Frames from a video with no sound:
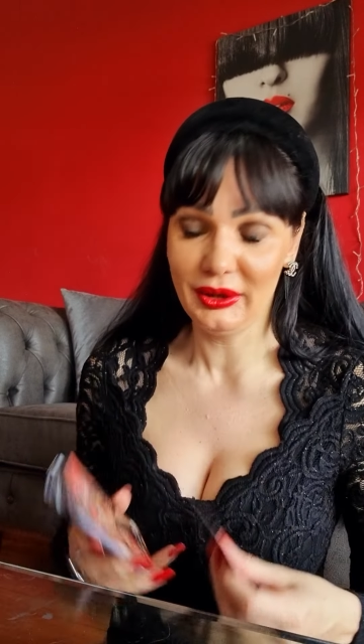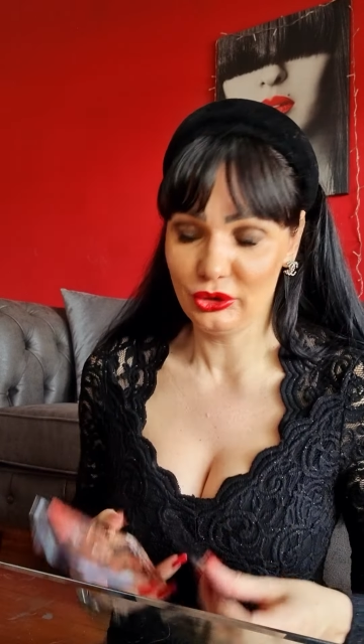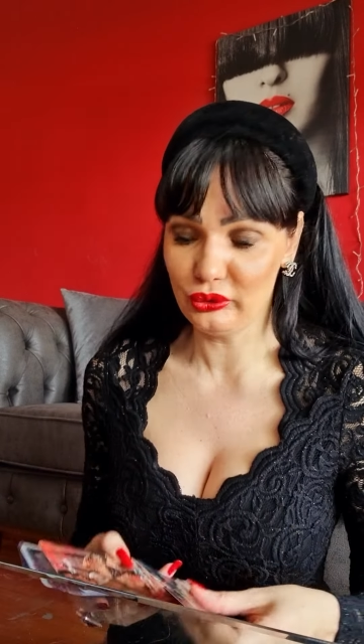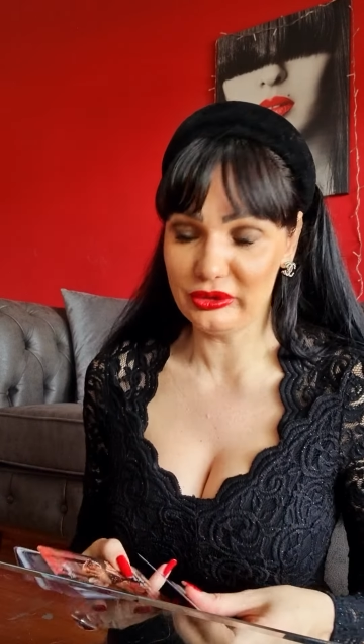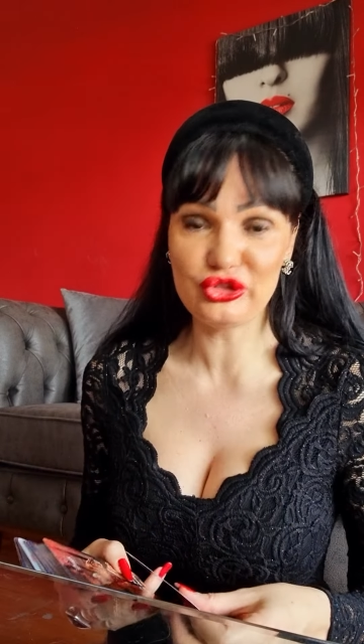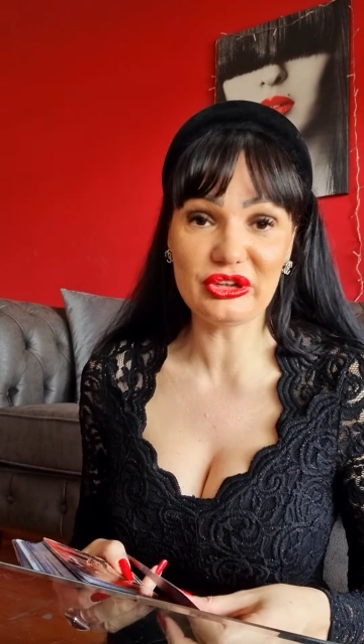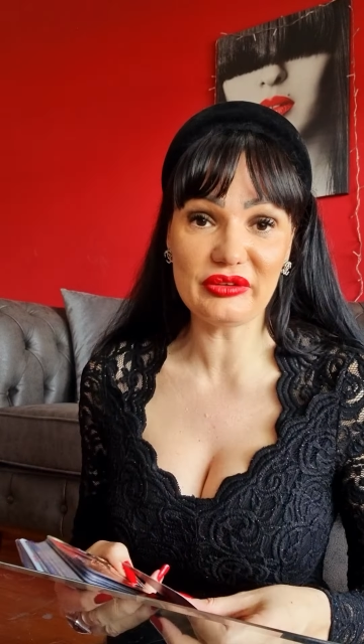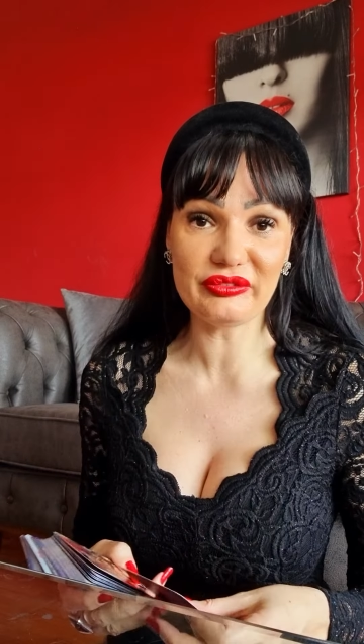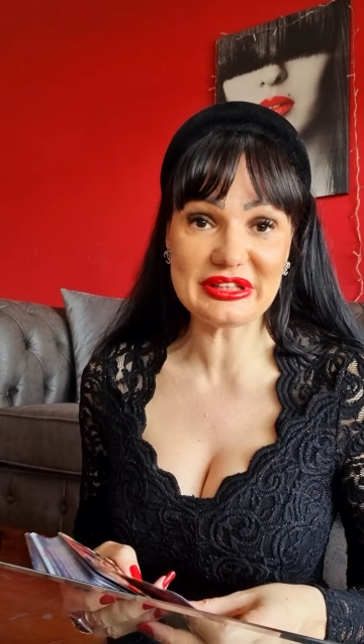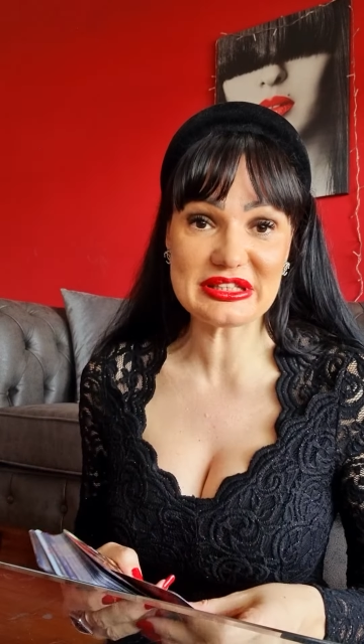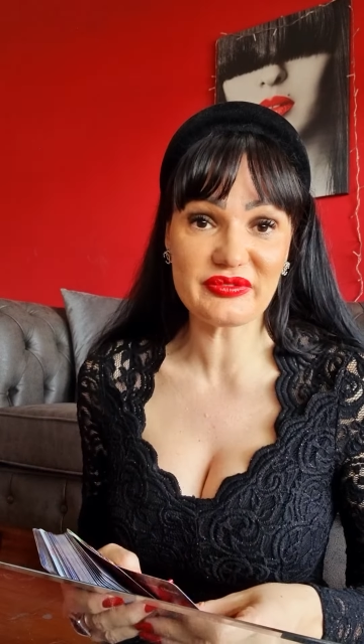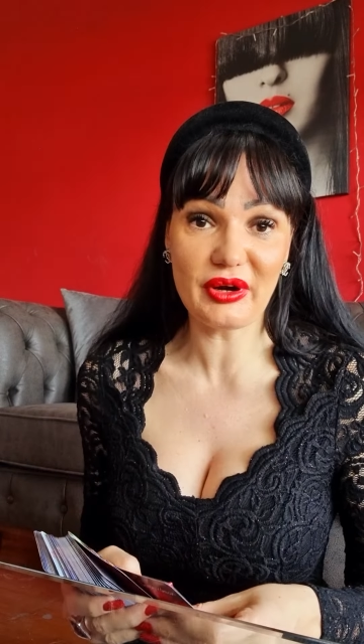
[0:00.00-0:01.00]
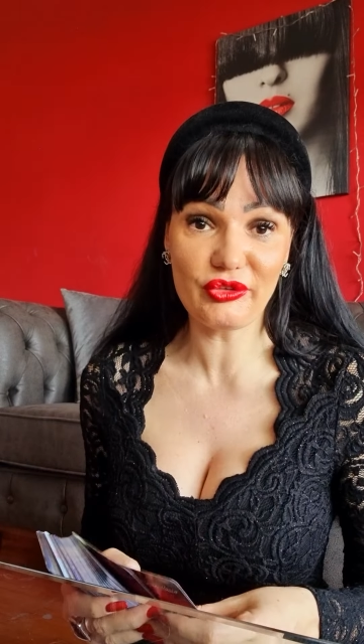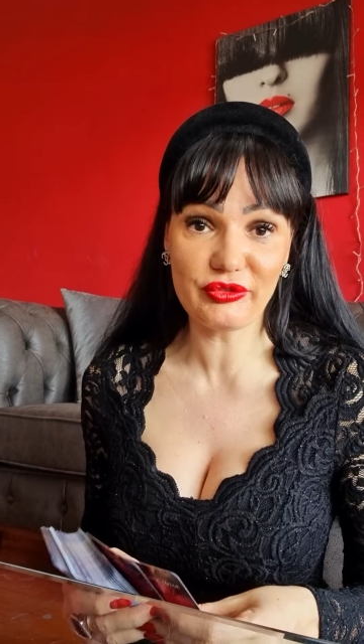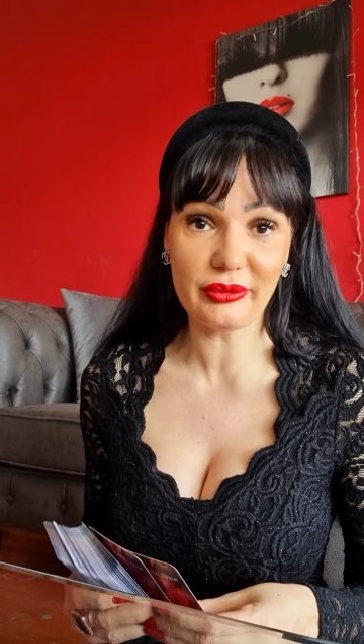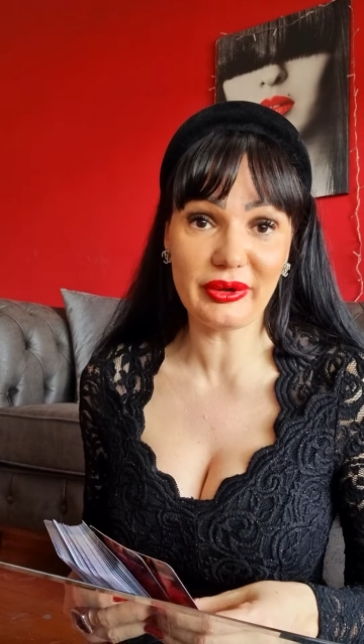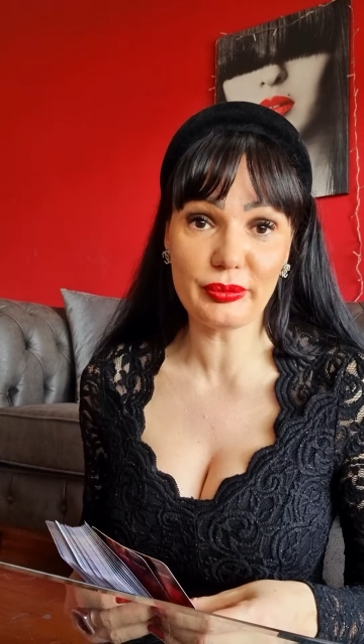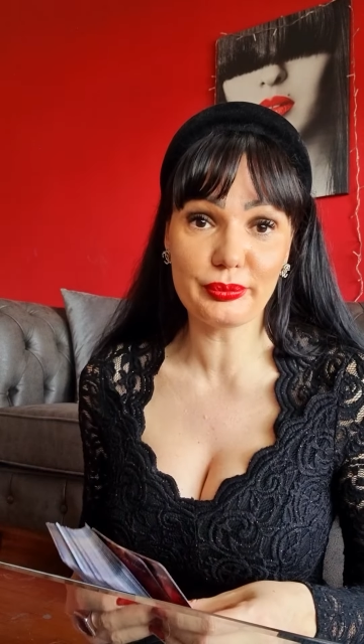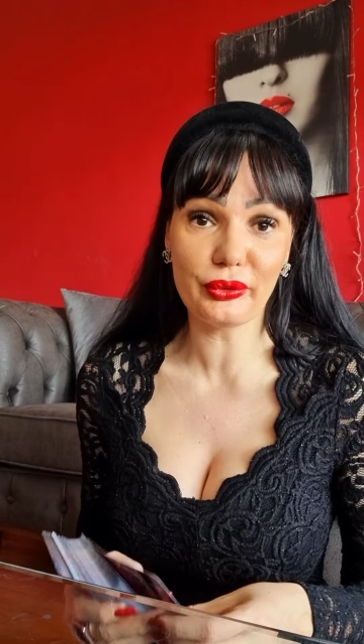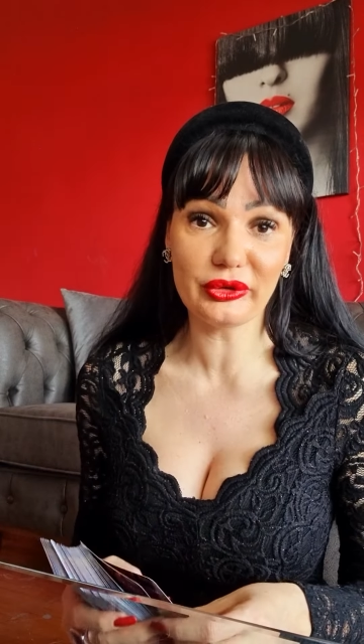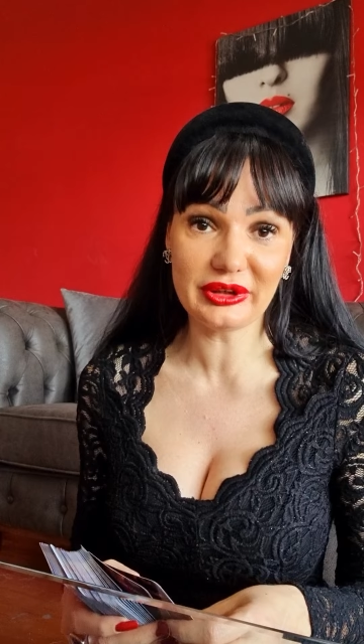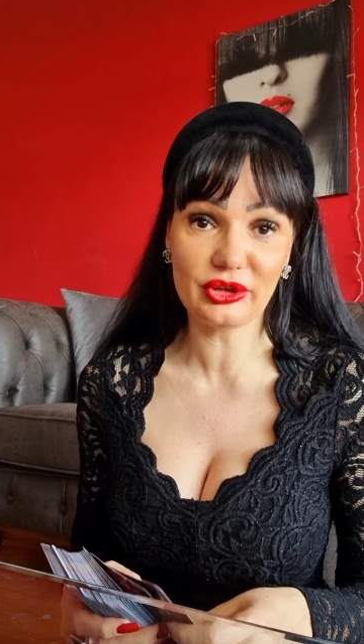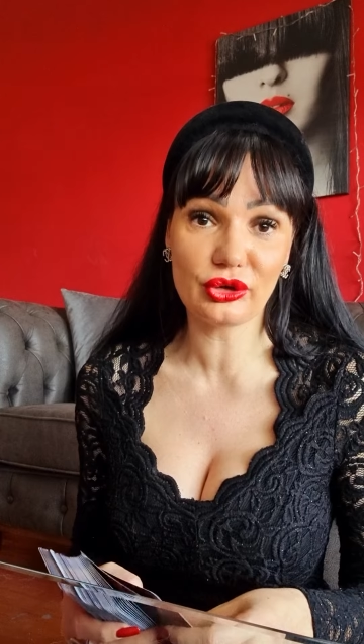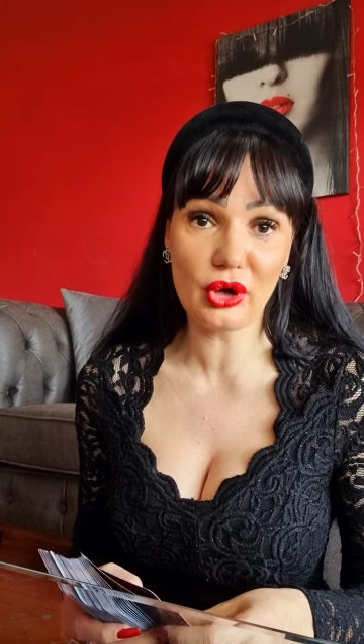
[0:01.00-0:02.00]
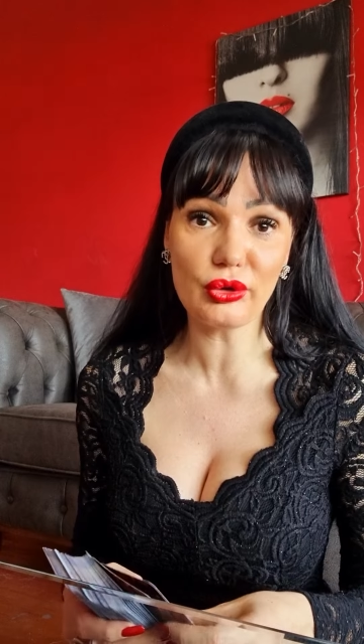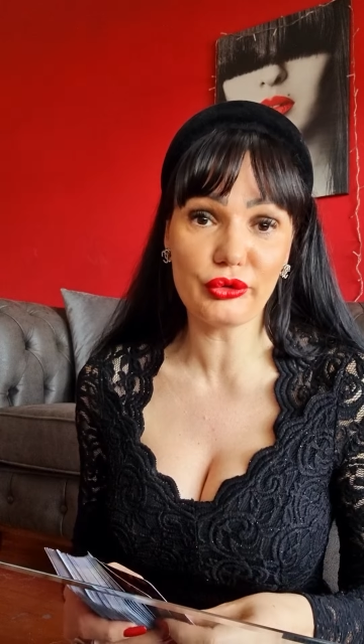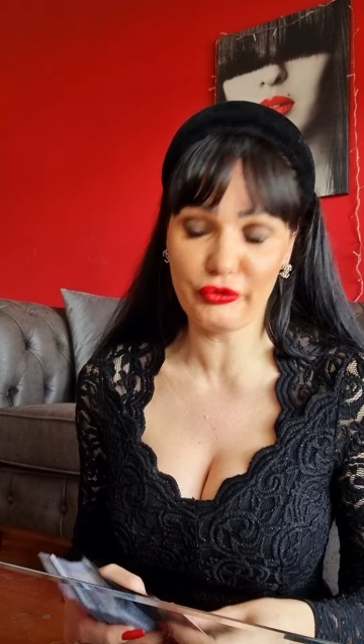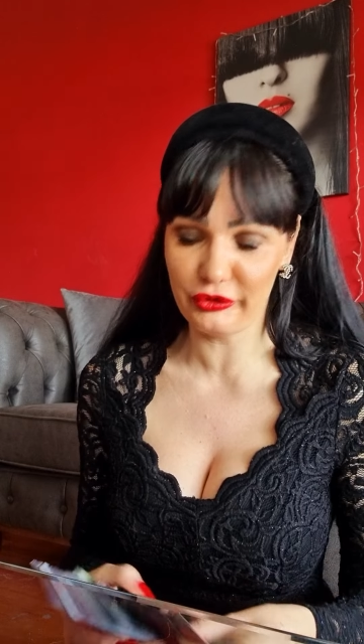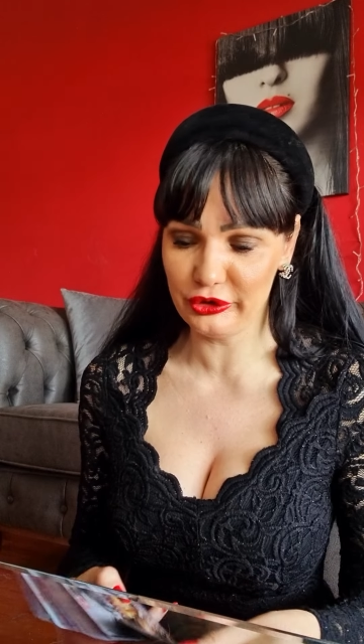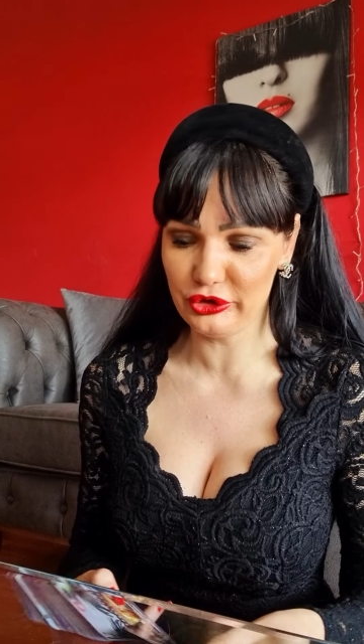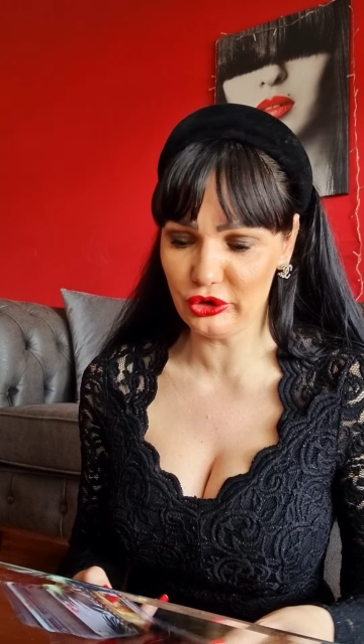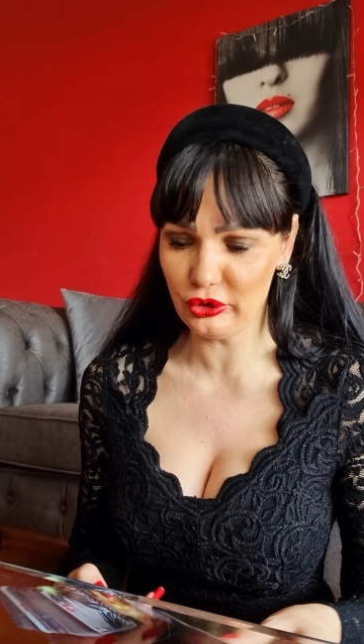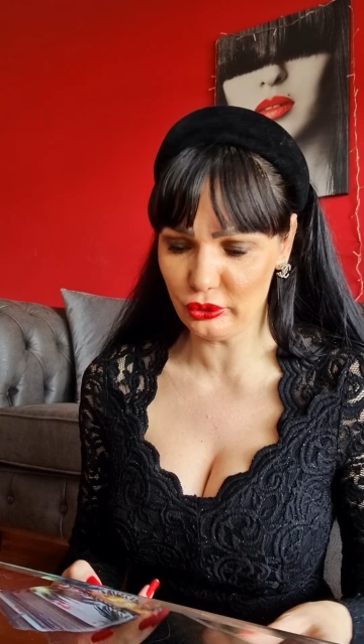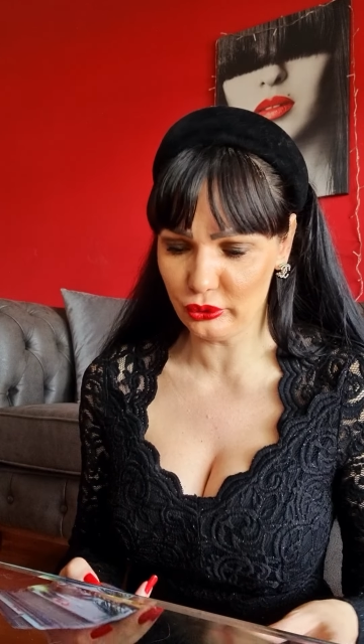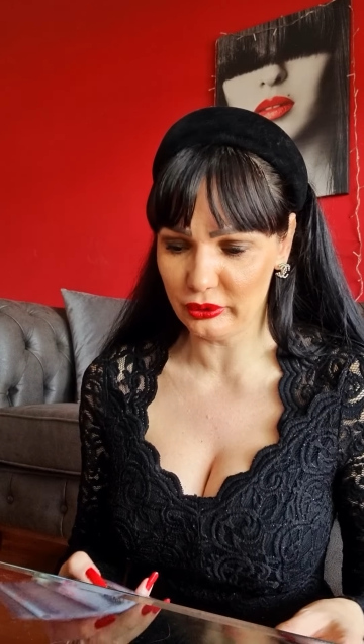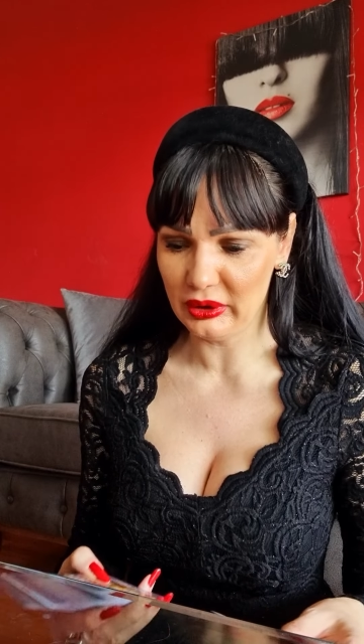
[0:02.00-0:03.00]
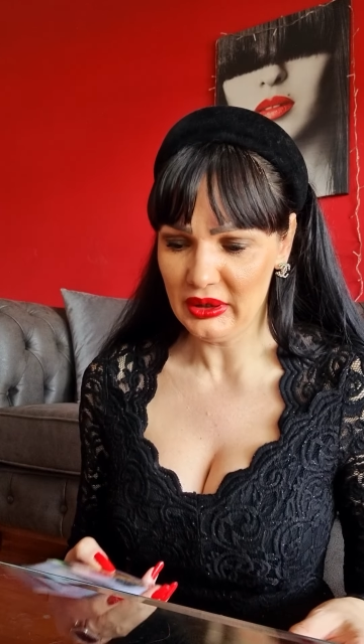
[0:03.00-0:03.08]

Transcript: To achieve this very, very important goal for you.